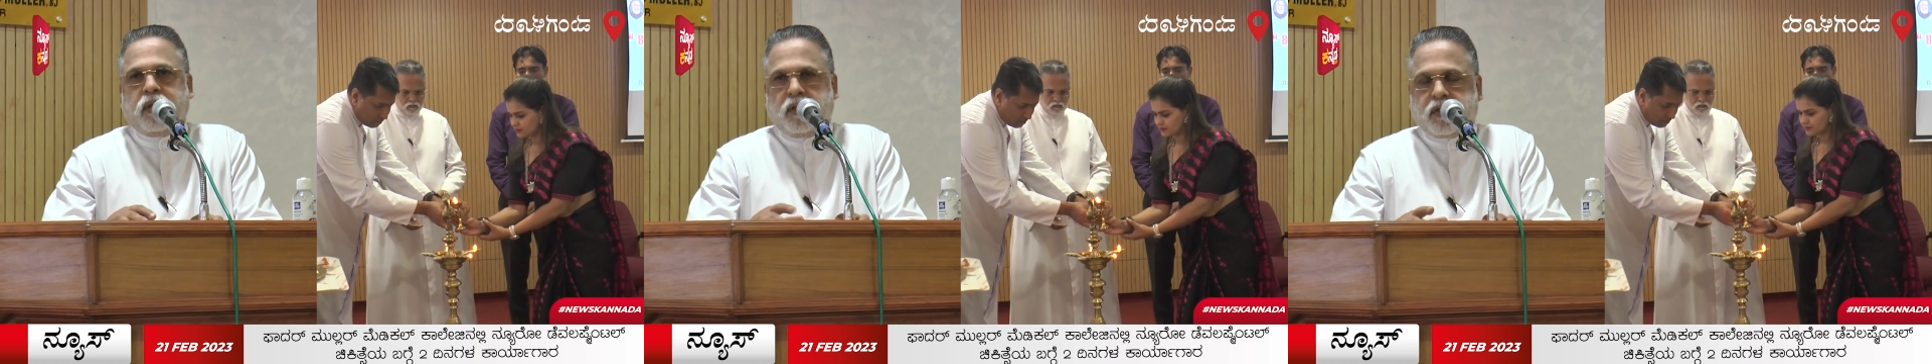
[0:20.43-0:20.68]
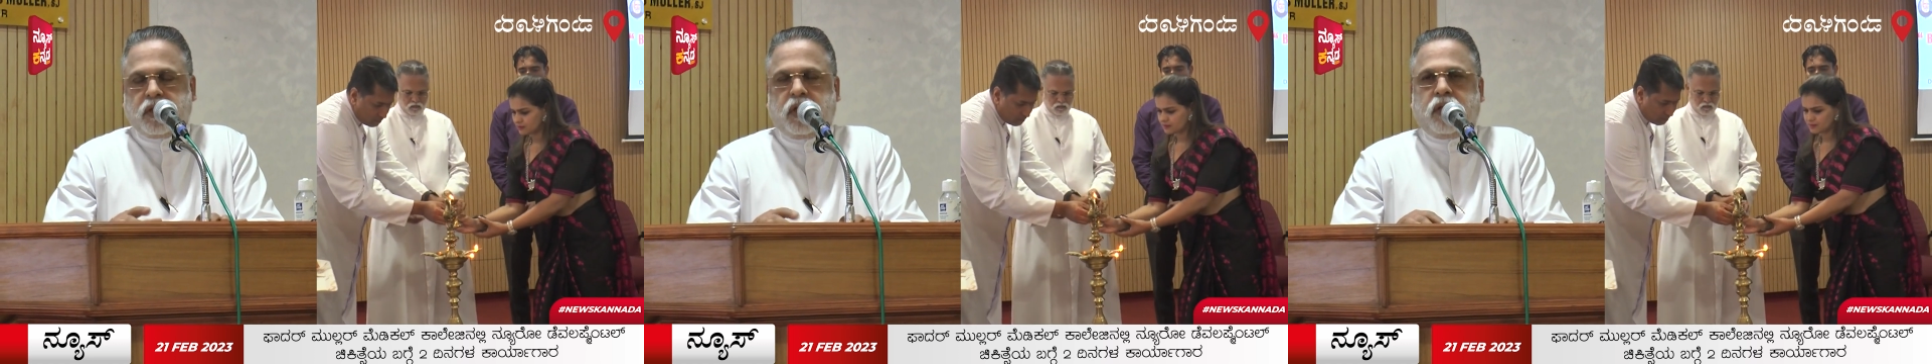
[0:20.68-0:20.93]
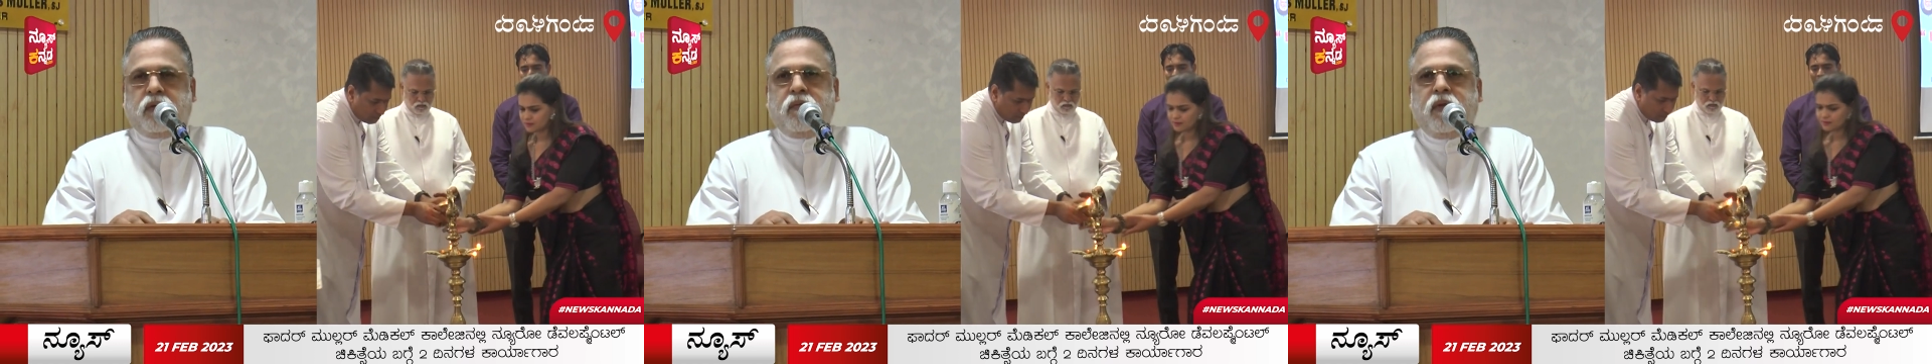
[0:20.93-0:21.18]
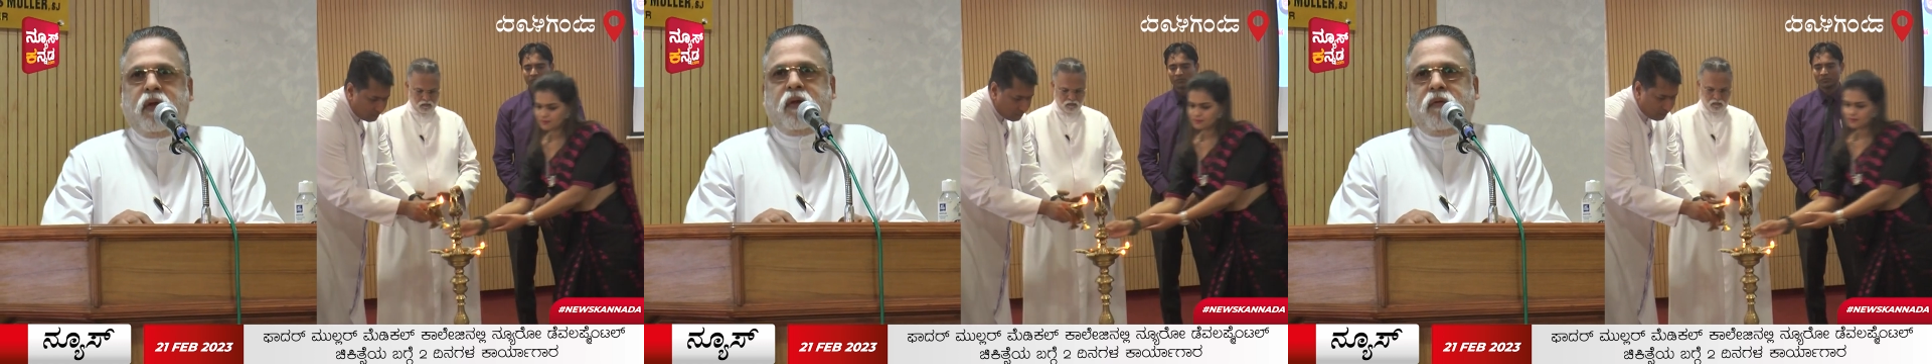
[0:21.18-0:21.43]
this
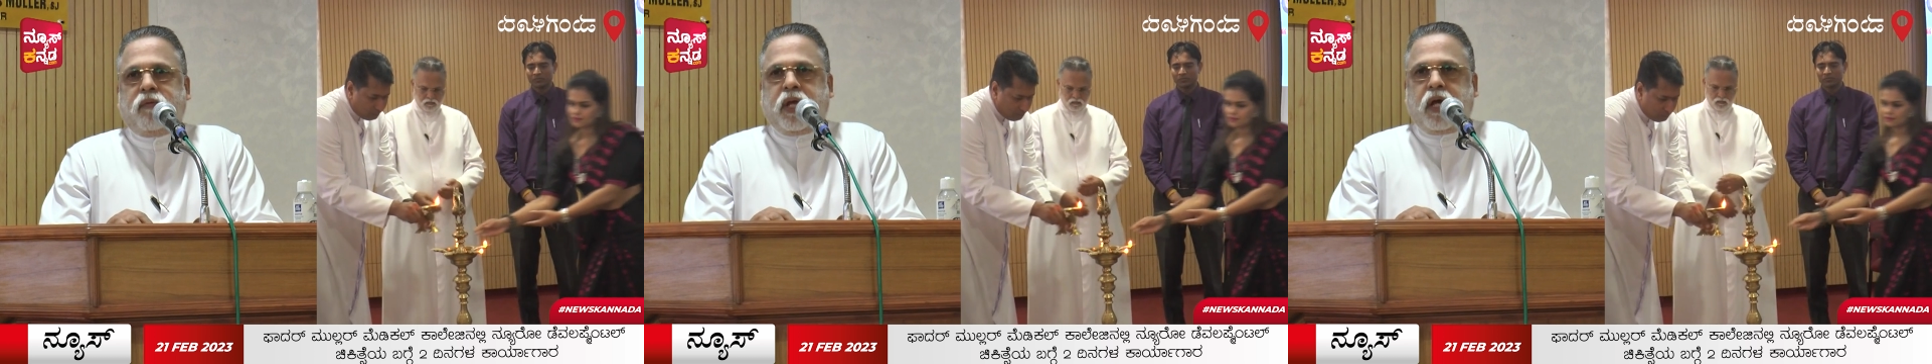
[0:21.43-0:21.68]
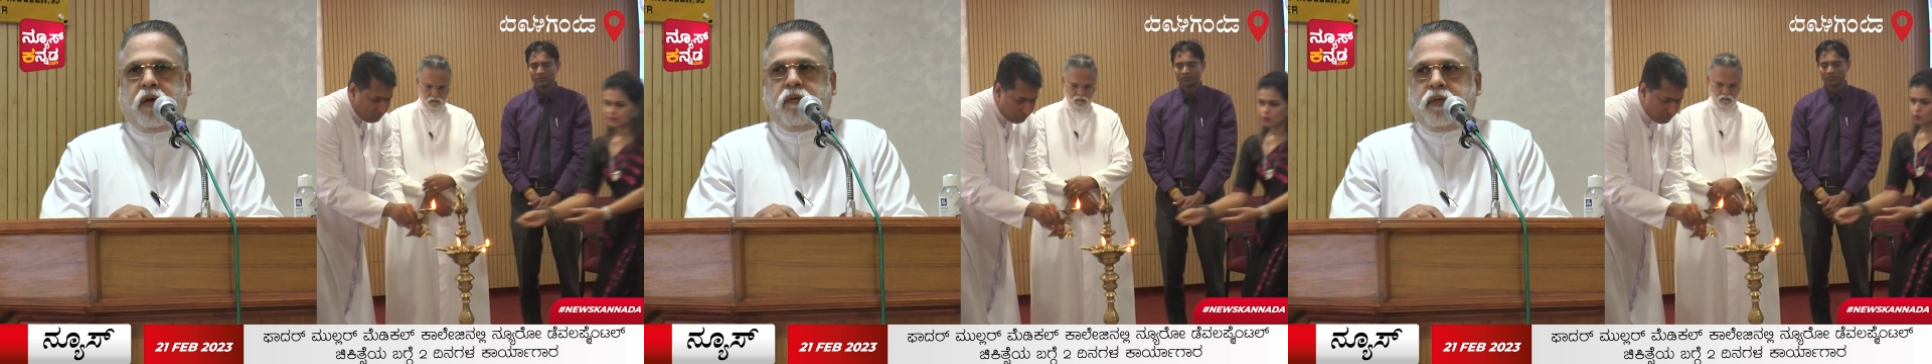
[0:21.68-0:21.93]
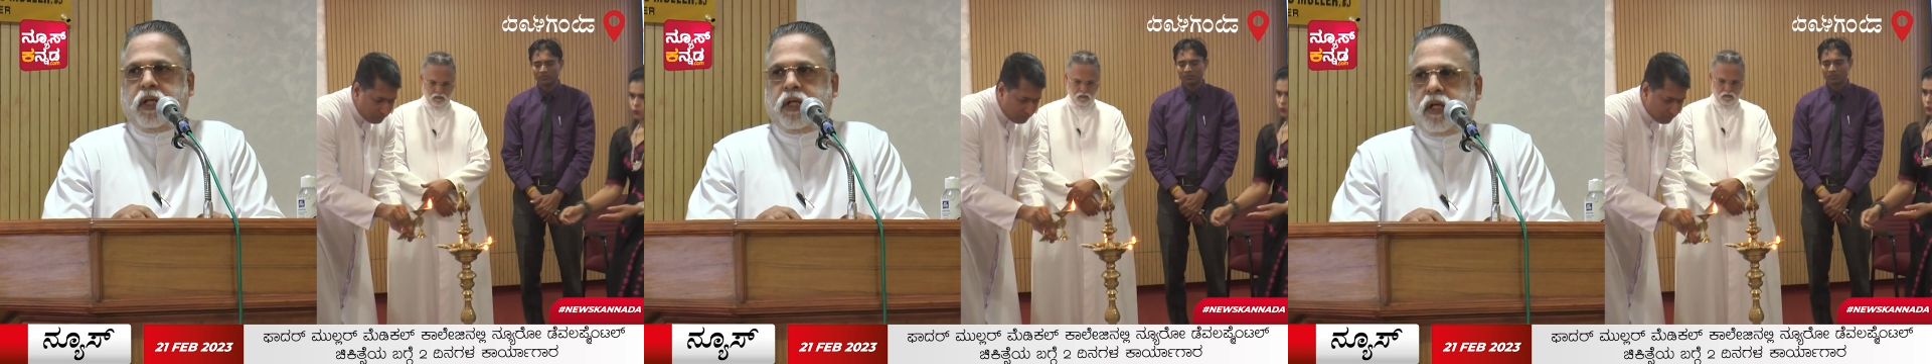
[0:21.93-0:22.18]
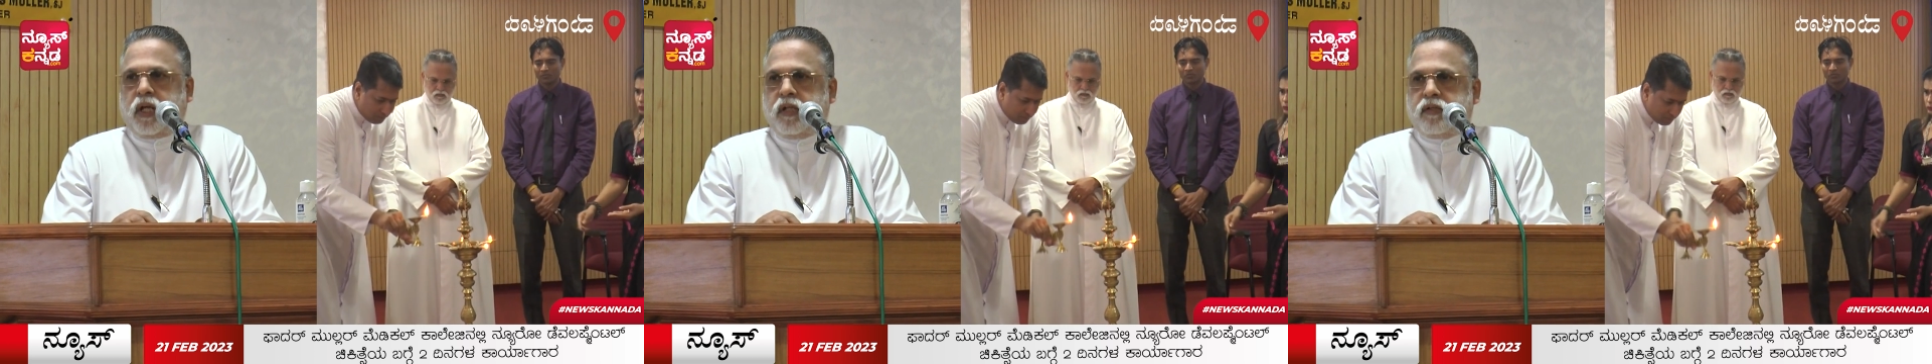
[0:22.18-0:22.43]
year we have
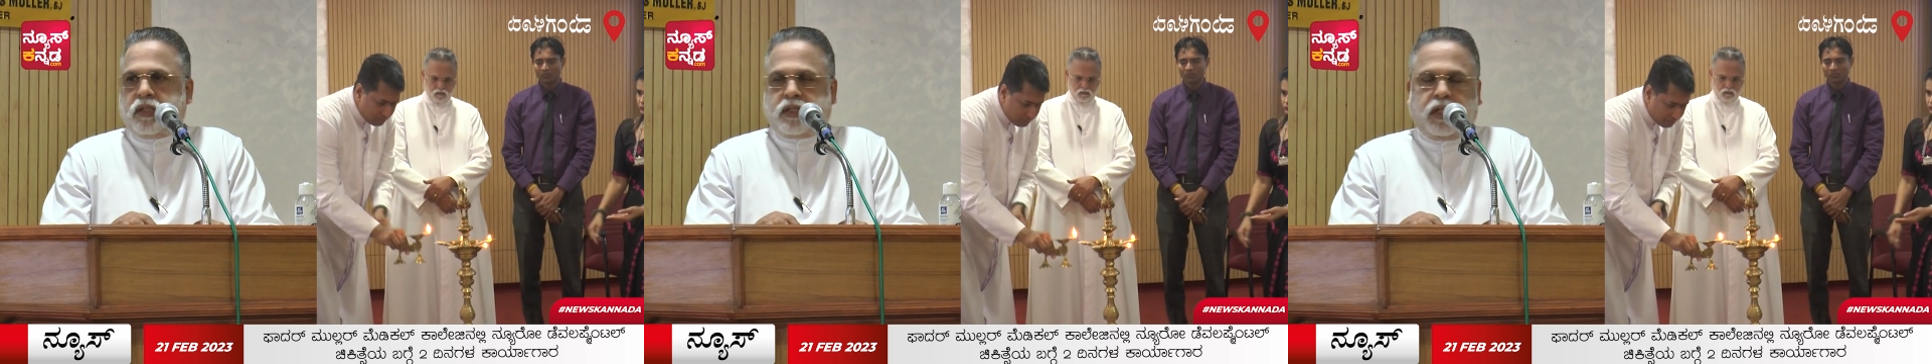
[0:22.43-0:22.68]
increased the